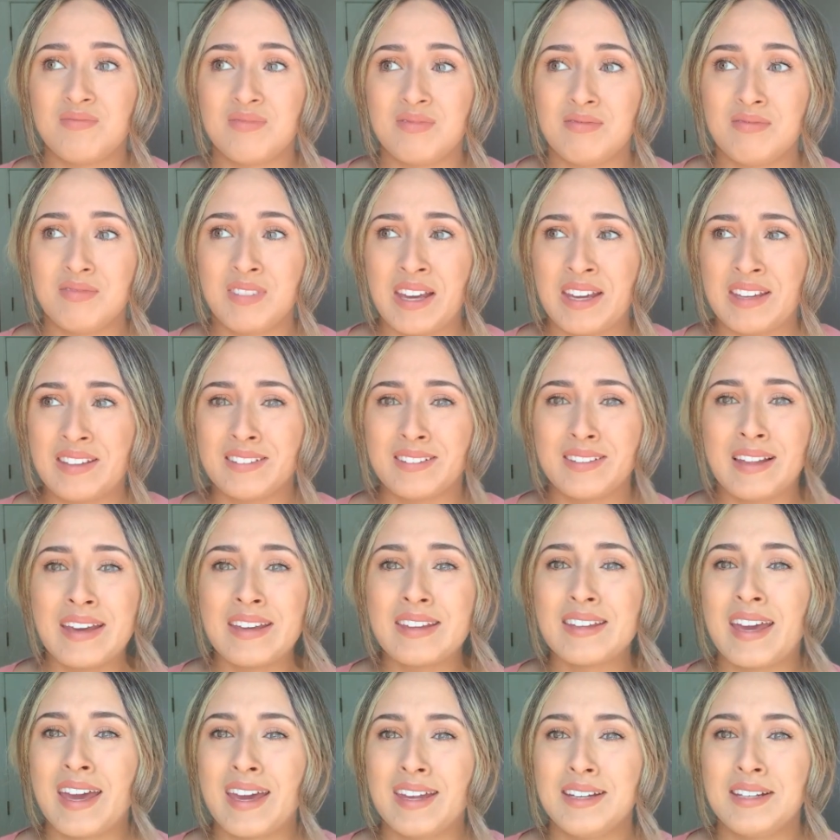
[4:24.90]
like
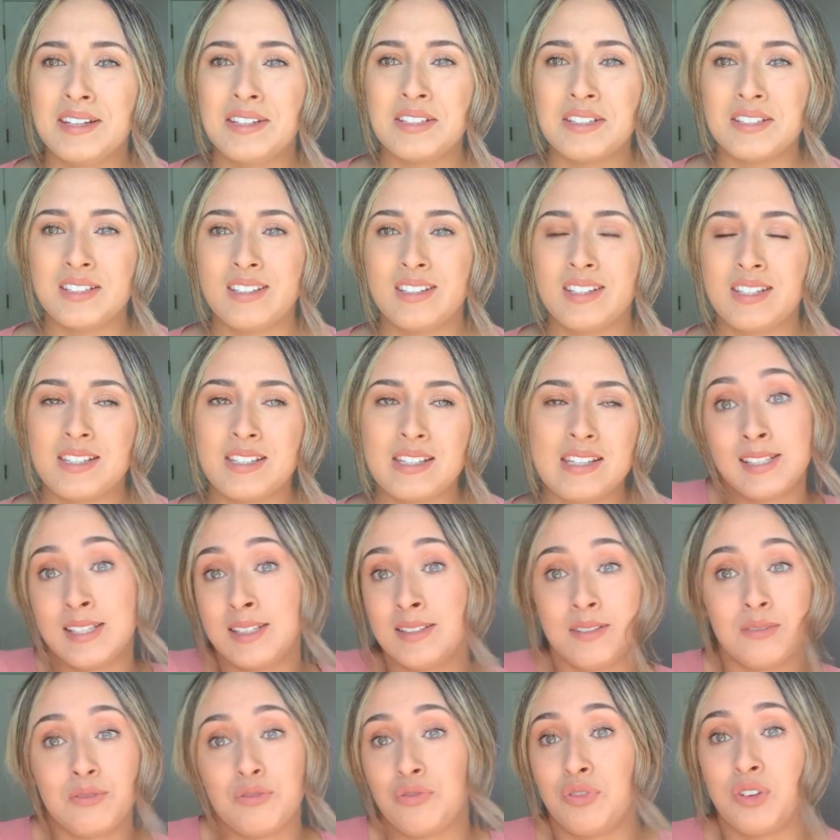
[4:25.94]
lightheaded and dizzy,
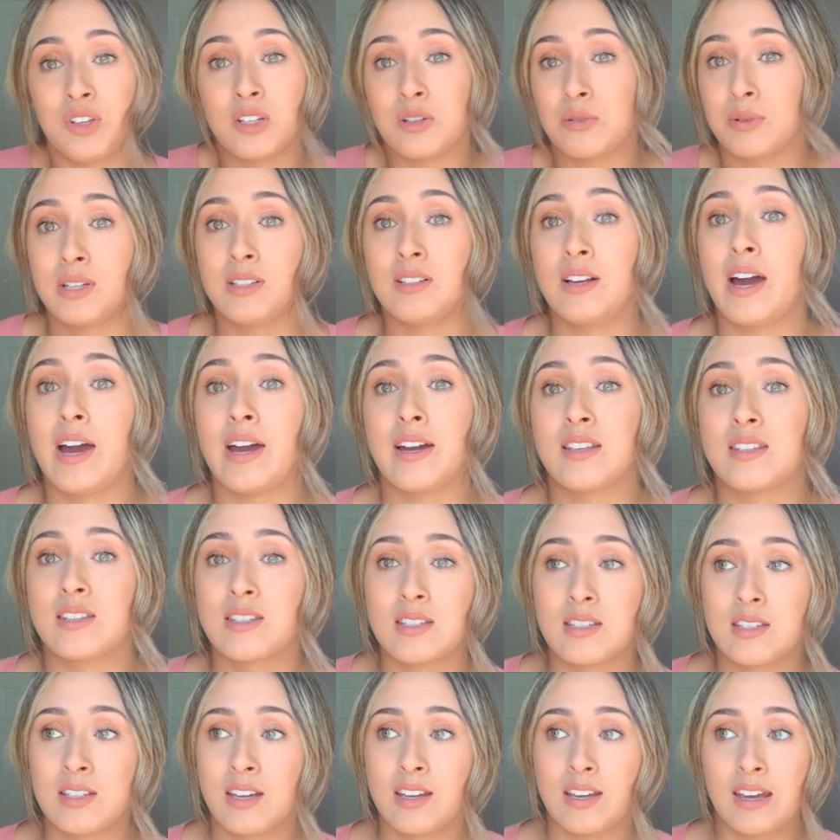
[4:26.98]
didn't feel
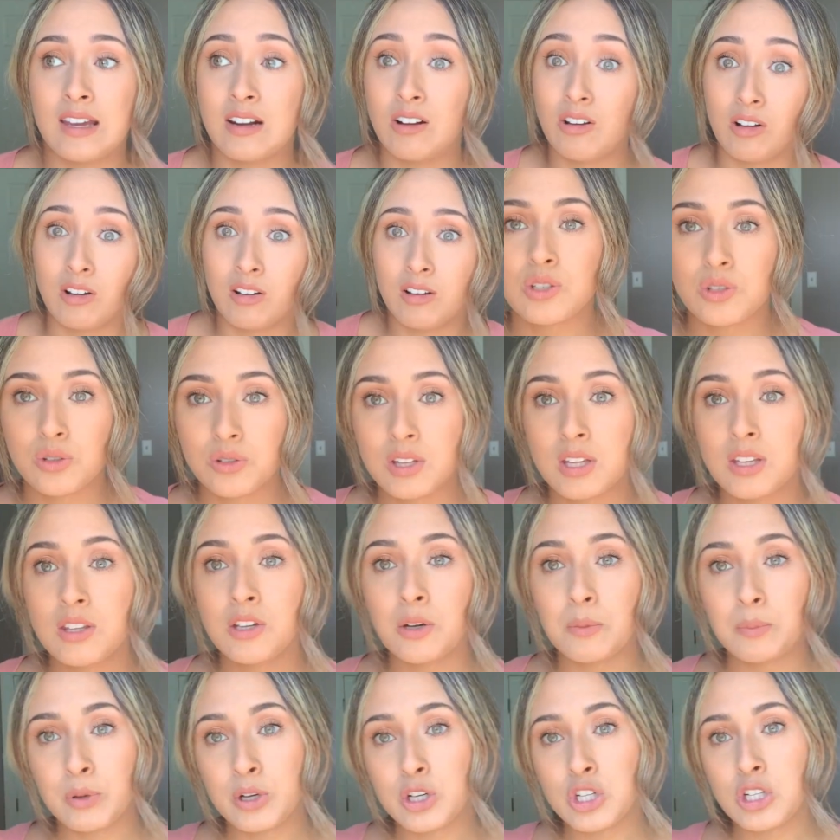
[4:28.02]
relaxed at all. So then they're
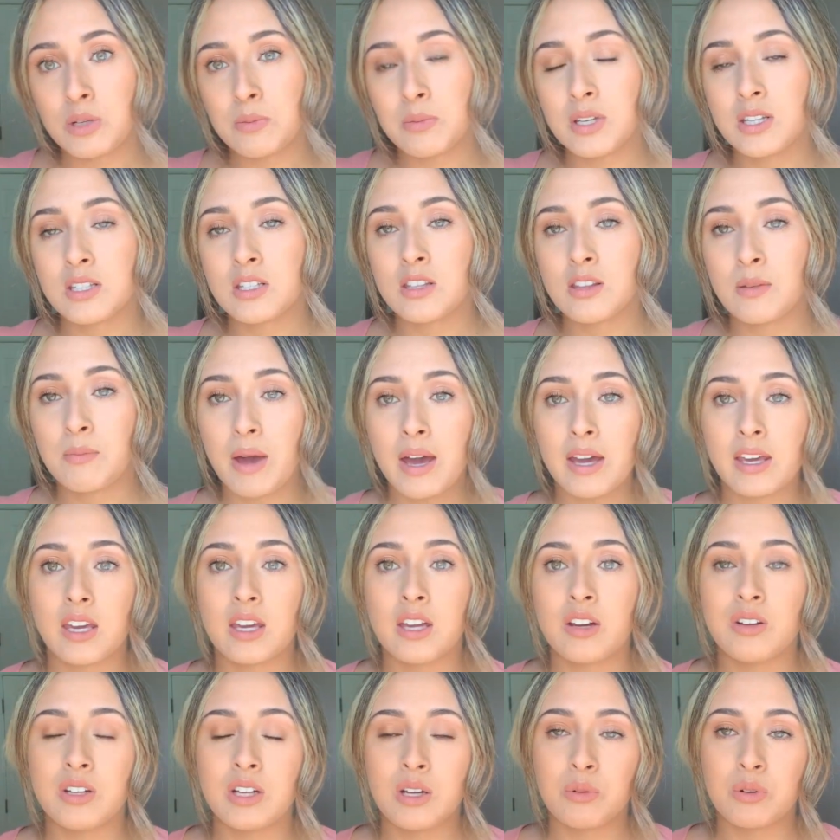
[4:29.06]
pushing me to the back
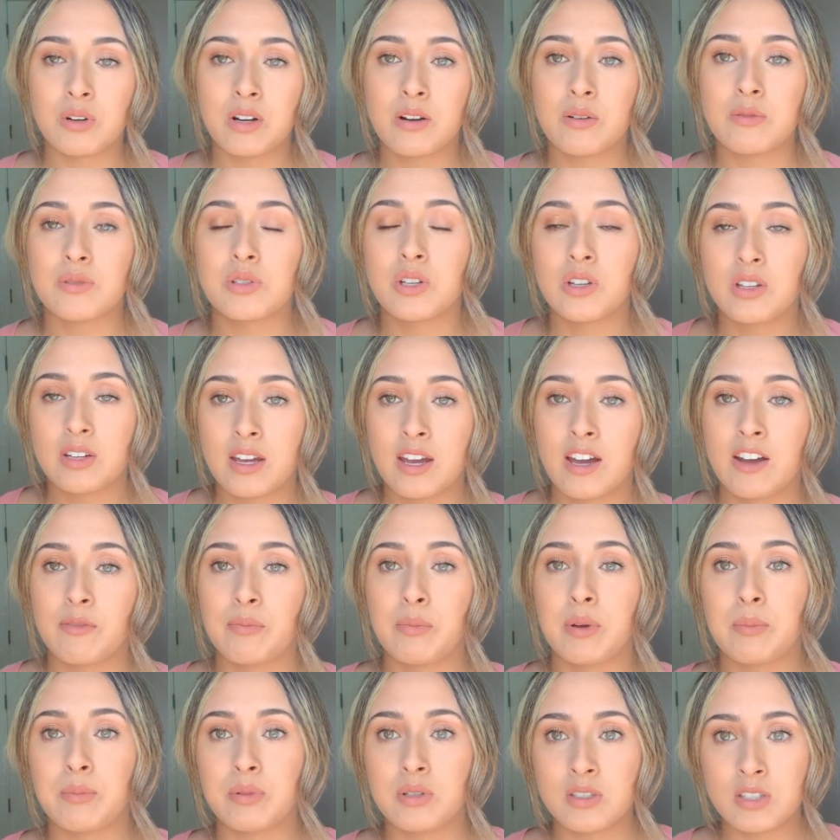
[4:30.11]
area where I was gonna have my
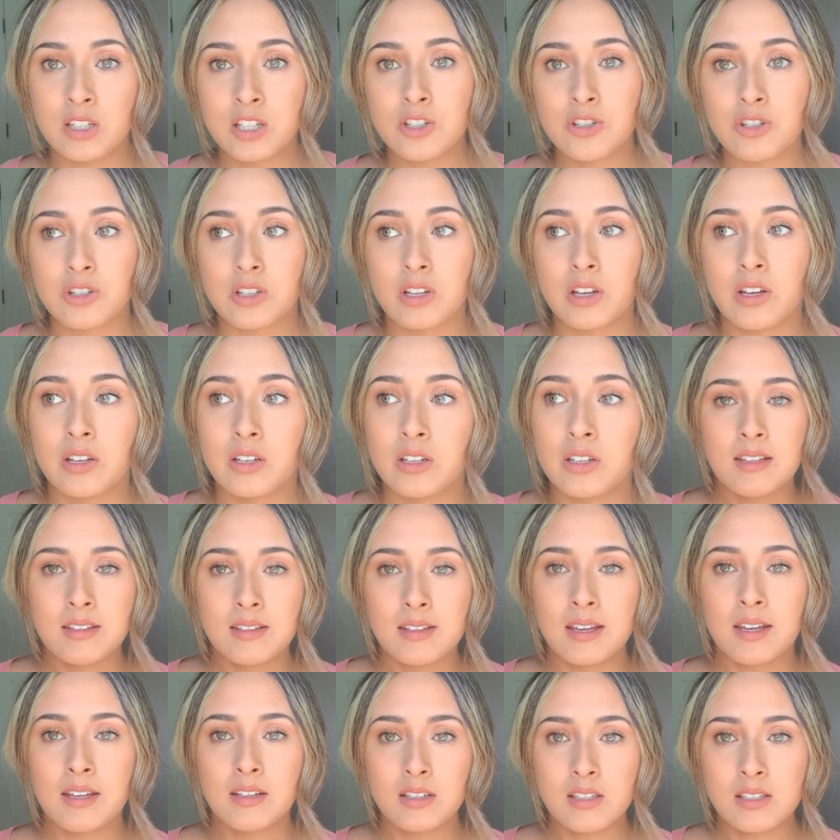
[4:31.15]
procedure done. And the
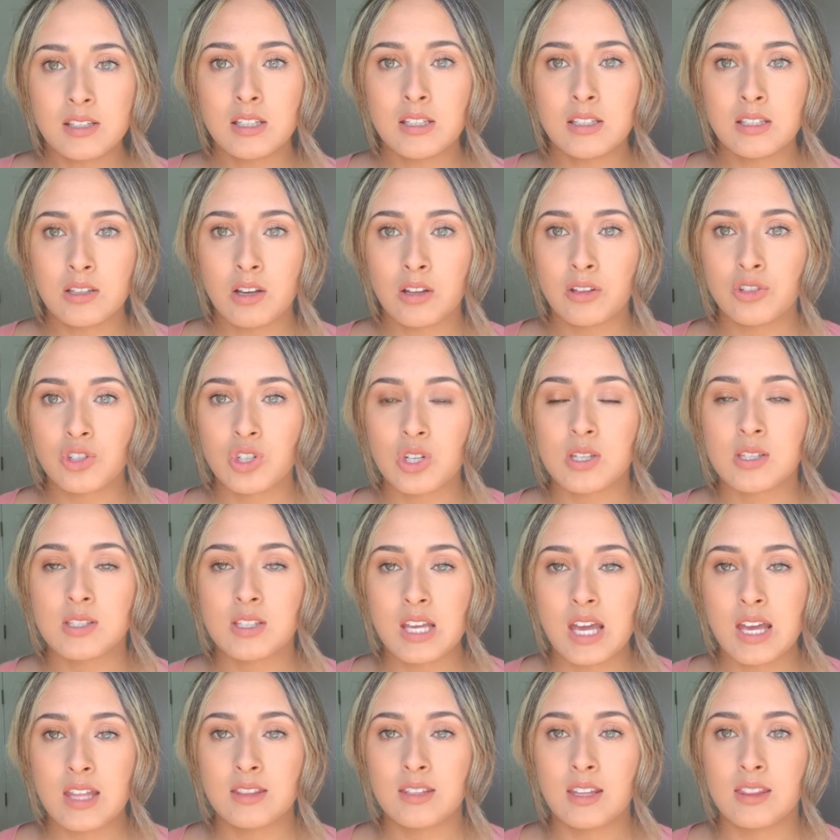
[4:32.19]
anesthesiologist
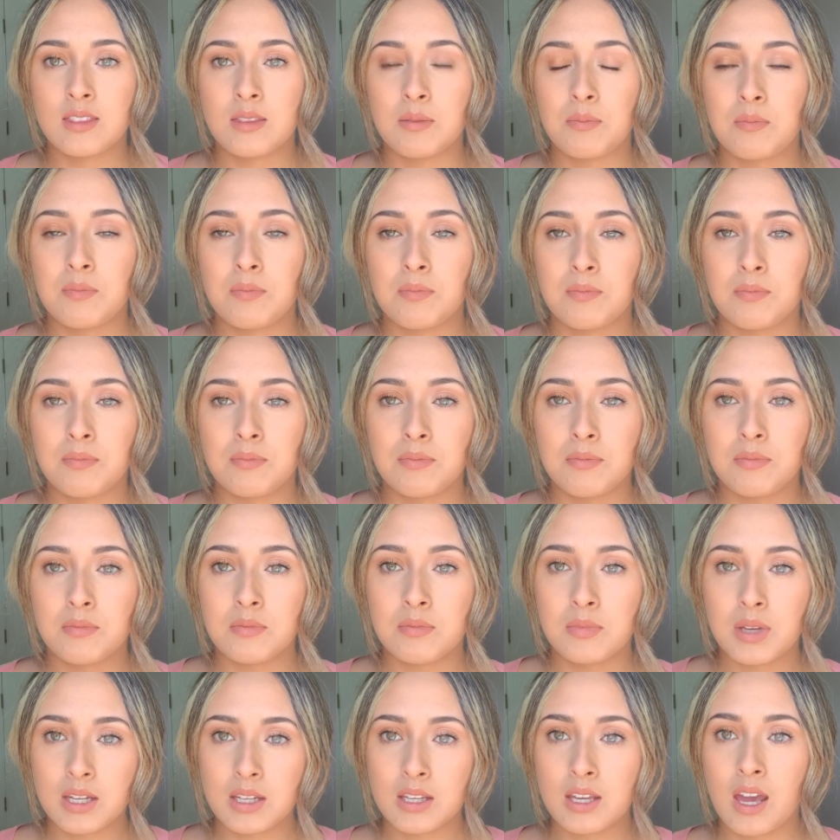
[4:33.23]
said that the
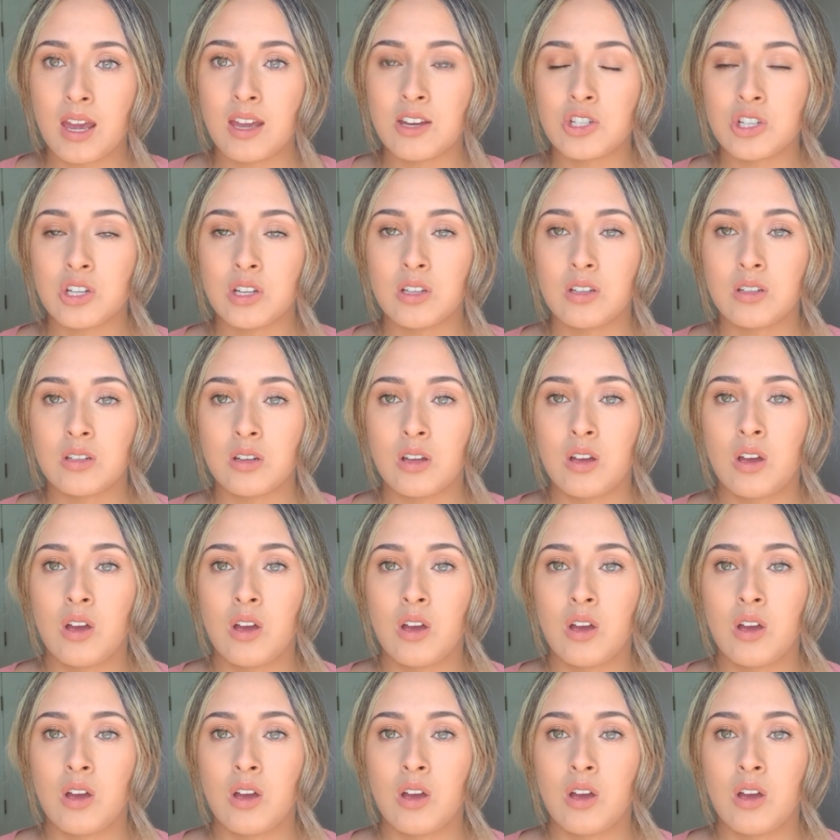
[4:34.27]
medication